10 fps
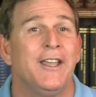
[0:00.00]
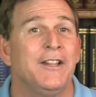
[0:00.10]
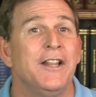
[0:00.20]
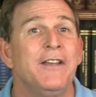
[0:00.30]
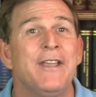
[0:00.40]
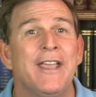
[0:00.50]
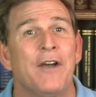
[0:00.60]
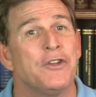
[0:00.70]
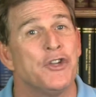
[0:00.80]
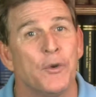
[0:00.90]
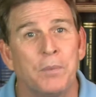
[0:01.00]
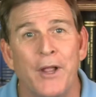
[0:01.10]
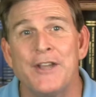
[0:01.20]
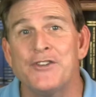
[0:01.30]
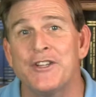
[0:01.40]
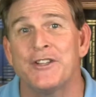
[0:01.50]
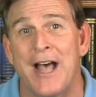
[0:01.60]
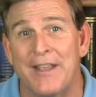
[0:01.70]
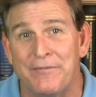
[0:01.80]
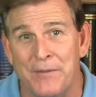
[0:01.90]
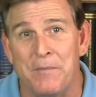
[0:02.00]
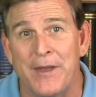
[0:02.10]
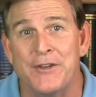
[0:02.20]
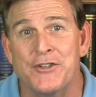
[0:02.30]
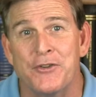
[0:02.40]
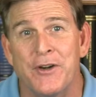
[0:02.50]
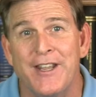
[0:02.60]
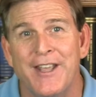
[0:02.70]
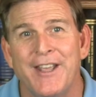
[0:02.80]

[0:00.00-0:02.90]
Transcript: In living out your place in life and ministry,